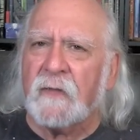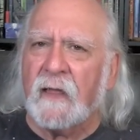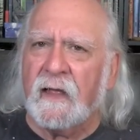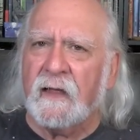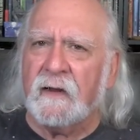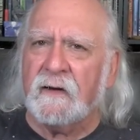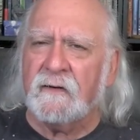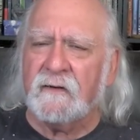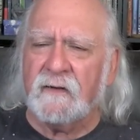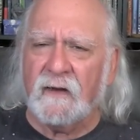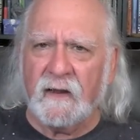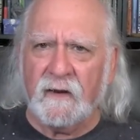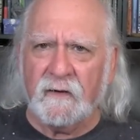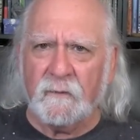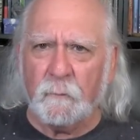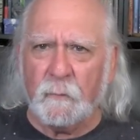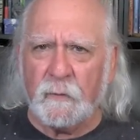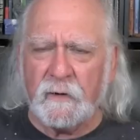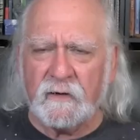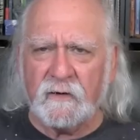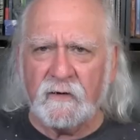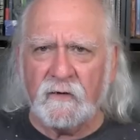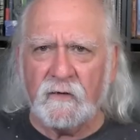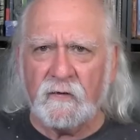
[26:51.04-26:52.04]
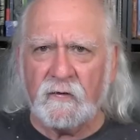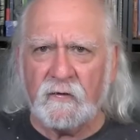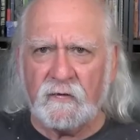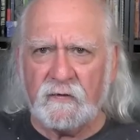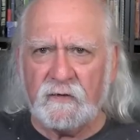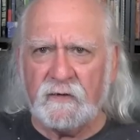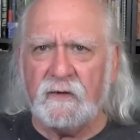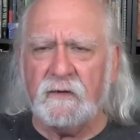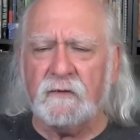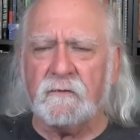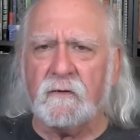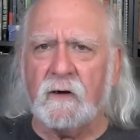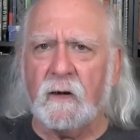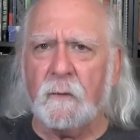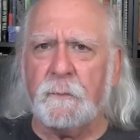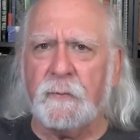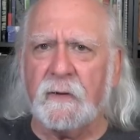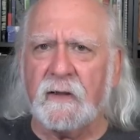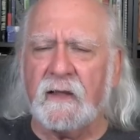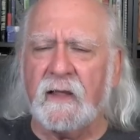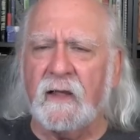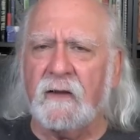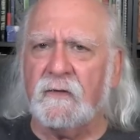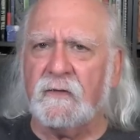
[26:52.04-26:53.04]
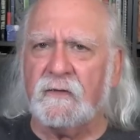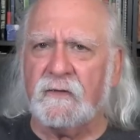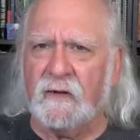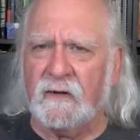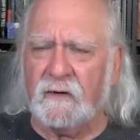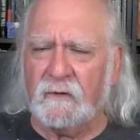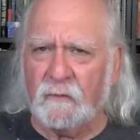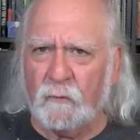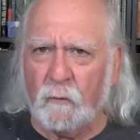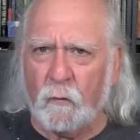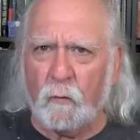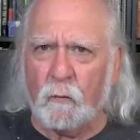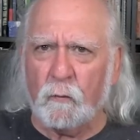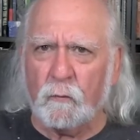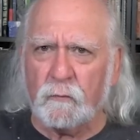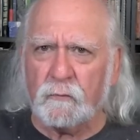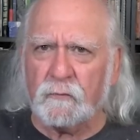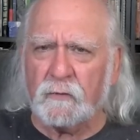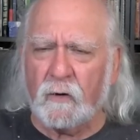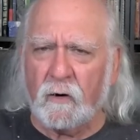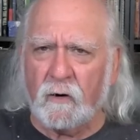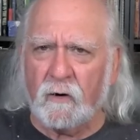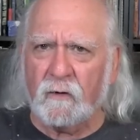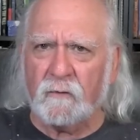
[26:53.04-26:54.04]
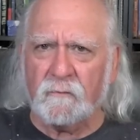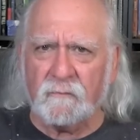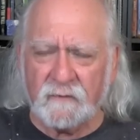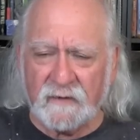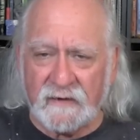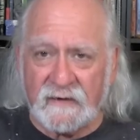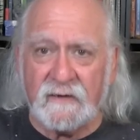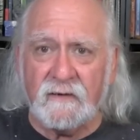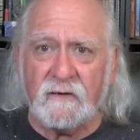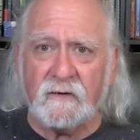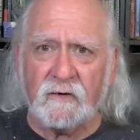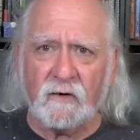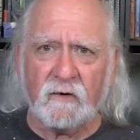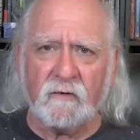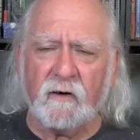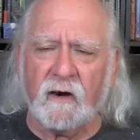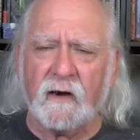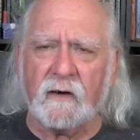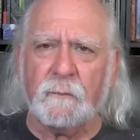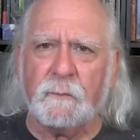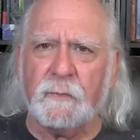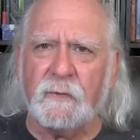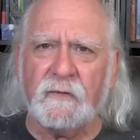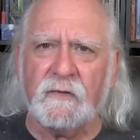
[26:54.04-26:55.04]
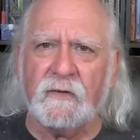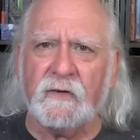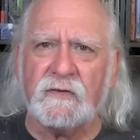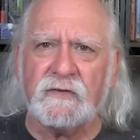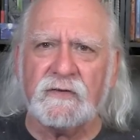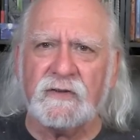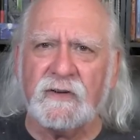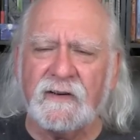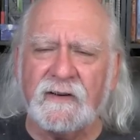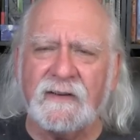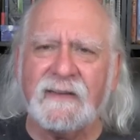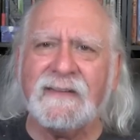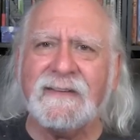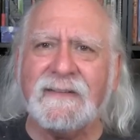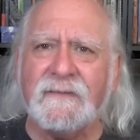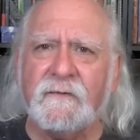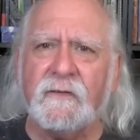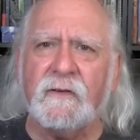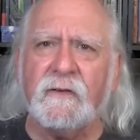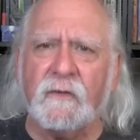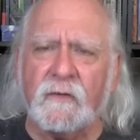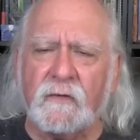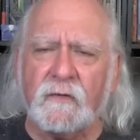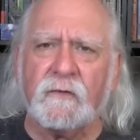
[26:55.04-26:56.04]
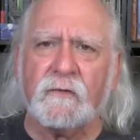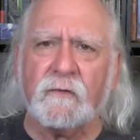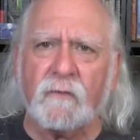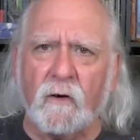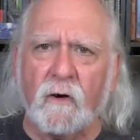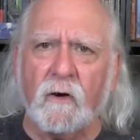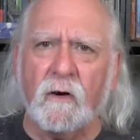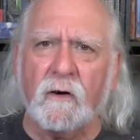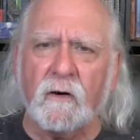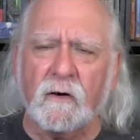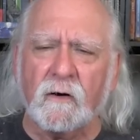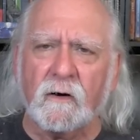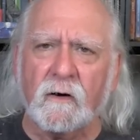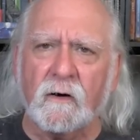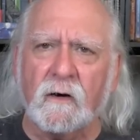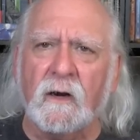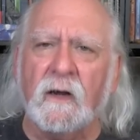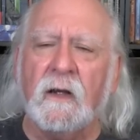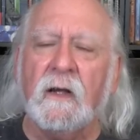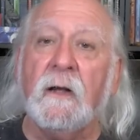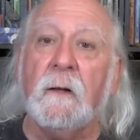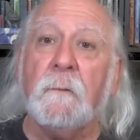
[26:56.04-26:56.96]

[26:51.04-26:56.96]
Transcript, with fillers: and and we can steel up against it and hold our incorrect position even stronger.